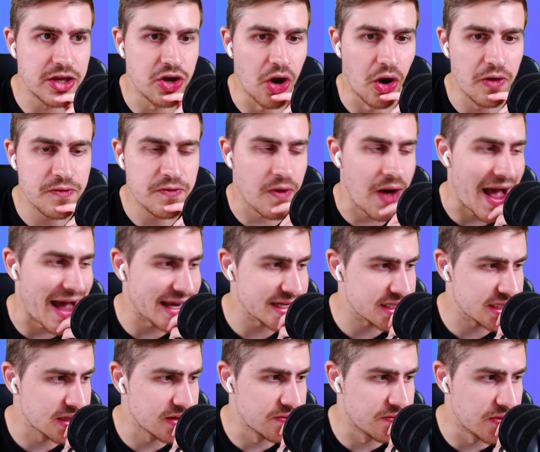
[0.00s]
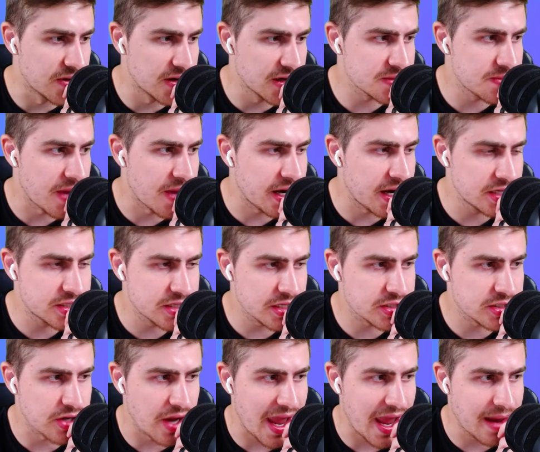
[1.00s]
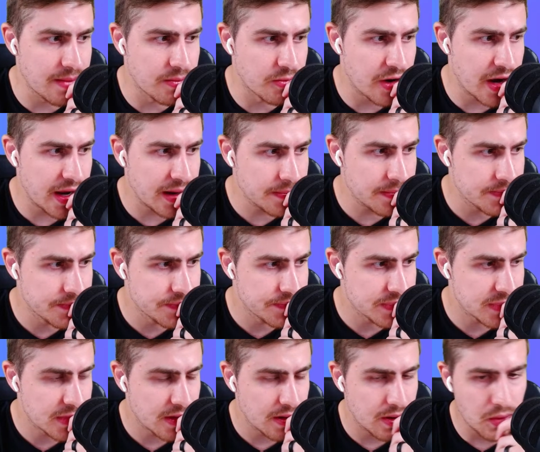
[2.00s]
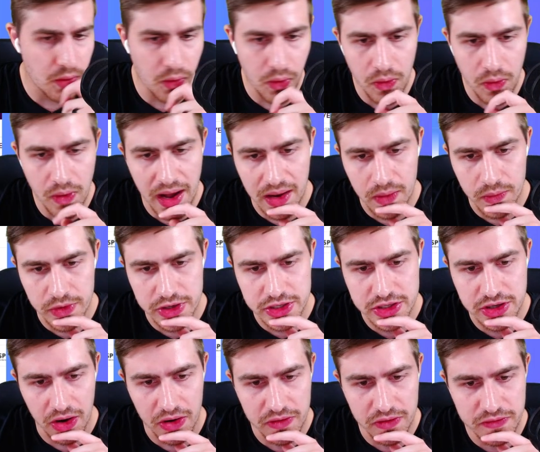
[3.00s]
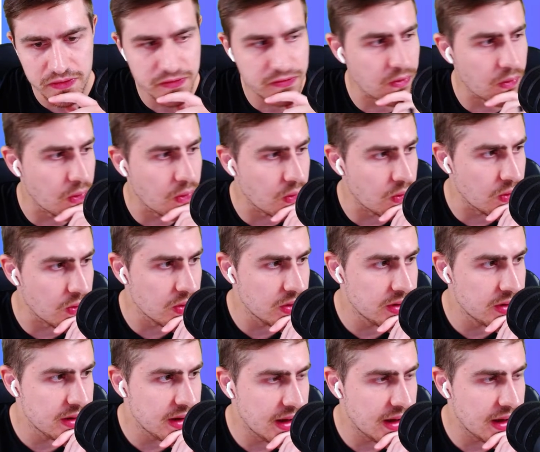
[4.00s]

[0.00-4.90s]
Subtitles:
go for Aston Villa's manager, so Emre, or I would go for